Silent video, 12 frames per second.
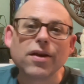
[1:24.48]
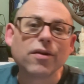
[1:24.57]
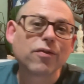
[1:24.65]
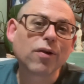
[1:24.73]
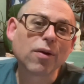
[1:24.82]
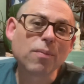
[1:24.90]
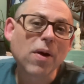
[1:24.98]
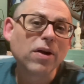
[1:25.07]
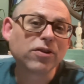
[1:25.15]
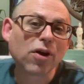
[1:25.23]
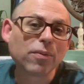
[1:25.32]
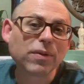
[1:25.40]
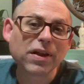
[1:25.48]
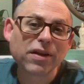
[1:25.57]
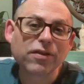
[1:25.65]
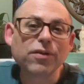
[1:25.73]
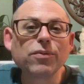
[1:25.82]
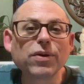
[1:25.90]
For our Dharma
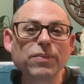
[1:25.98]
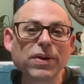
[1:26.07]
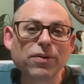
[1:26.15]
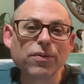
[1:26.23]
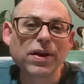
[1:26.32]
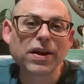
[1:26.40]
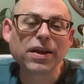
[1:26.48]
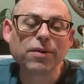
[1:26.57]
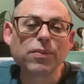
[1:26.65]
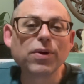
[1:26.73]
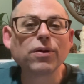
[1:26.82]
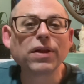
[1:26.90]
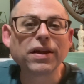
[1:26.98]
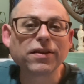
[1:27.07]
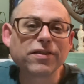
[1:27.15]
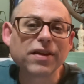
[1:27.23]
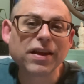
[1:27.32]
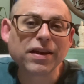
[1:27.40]
lesson, we've been reading Pure-Land
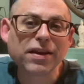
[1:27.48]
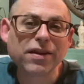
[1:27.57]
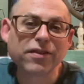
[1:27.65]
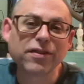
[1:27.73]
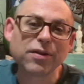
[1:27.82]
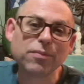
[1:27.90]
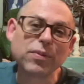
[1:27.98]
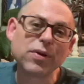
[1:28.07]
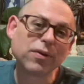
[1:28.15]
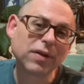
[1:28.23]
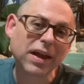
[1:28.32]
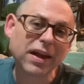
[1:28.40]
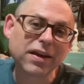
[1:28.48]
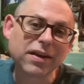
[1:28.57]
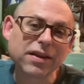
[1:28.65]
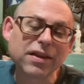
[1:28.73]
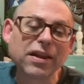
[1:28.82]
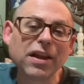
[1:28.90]
Zen Pure-Land,
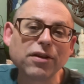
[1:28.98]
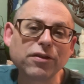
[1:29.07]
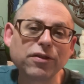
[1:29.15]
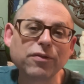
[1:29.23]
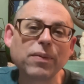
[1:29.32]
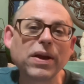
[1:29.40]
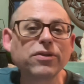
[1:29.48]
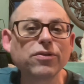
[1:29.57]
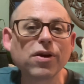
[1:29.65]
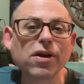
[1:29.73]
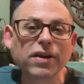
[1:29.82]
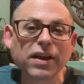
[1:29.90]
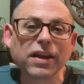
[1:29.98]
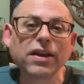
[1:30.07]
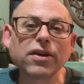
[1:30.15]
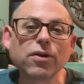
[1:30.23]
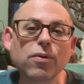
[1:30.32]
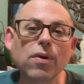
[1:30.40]
the letters of Patriarch
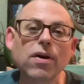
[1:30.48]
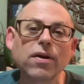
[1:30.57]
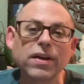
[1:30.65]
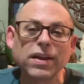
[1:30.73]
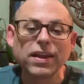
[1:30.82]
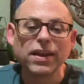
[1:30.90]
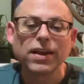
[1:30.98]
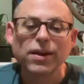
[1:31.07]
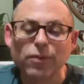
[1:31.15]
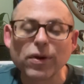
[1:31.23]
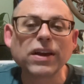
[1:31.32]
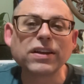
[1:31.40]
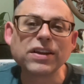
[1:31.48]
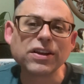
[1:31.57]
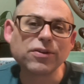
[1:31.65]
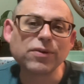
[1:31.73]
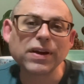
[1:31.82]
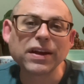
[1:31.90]
Yin Kuang. We're
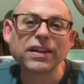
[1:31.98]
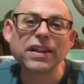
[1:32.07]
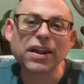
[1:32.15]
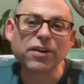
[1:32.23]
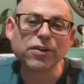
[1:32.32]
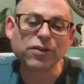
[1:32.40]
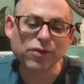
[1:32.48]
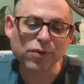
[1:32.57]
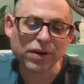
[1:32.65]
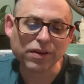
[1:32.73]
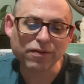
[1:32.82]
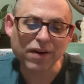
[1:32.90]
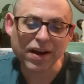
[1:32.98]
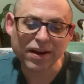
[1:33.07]
continuing in letter 25.